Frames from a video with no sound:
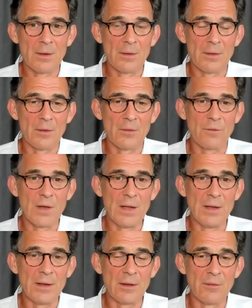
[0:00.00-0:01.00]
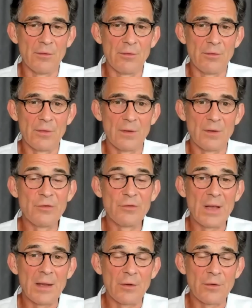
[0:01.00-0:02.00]
the feeling of
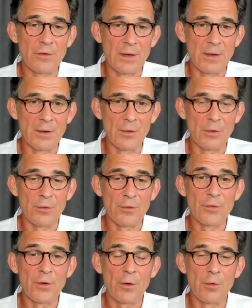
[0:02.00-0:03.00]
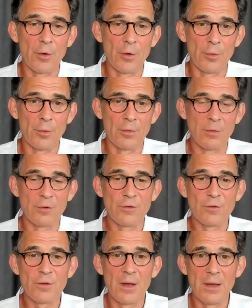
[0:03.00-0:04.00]
jealousy or sorrow or
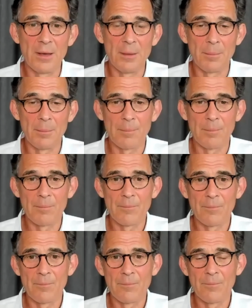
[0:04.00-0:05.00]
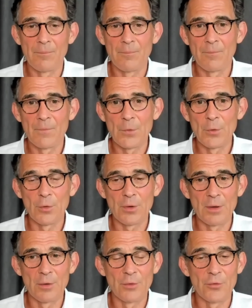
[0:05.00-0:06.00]
shame or
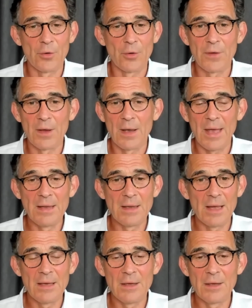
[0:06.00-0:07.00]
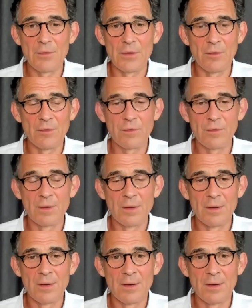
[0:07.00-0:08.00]
guilt or fear, any of these
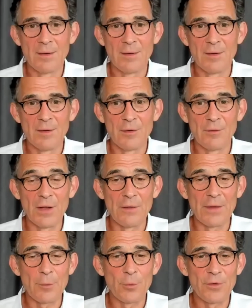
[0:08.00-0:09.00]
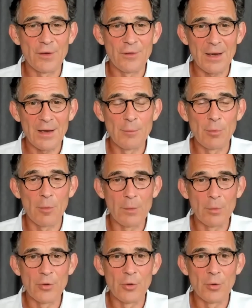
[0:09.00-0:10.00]
feelings. That was exactly what we
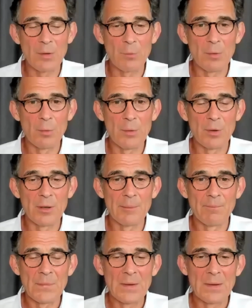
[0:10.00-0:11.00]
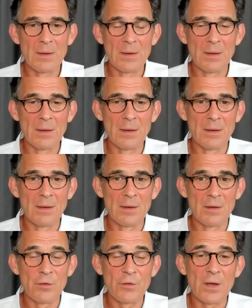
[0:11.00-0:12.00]
were doing. We were
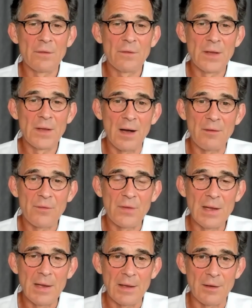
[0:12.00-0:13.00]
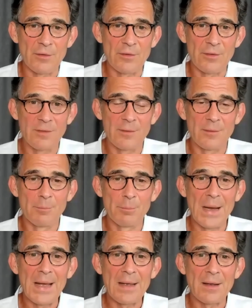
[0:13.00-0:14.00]
surfing our feelings
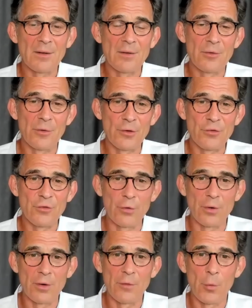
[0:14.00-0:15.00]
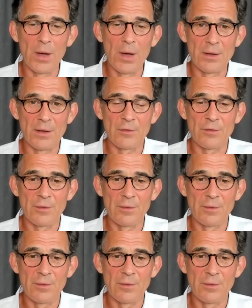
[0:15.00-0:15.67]
back to the shore of awareness.